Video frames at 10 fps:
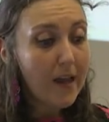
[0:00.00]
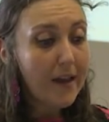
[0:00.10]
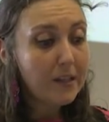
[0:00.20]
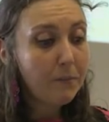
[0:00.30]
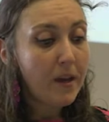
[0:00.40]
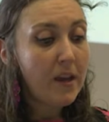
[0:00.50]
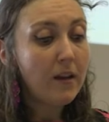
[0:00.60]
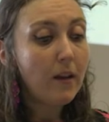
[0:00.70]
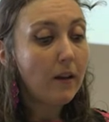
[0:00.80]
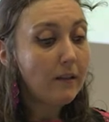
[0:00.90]
as
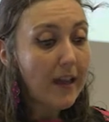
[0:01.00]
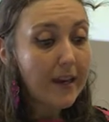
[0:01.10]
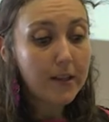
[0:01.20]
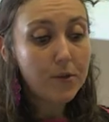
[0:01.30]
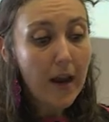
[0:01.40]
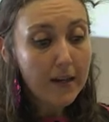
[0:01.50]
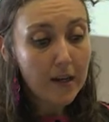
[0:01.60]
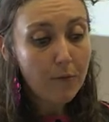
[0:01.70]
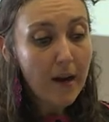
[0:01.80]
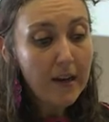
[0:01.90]
being like
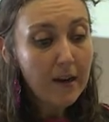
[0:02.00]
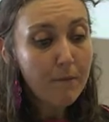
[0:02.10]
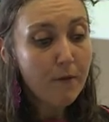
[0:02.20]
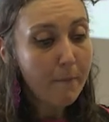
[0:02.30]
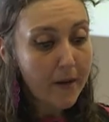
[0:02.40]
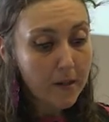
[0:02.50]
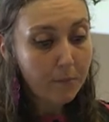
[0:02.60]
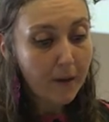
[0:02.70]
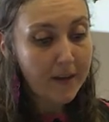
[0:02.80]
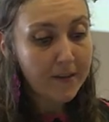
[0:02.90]
extracting radium from pitch
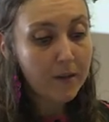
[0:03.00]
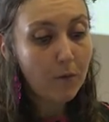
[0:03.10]
blend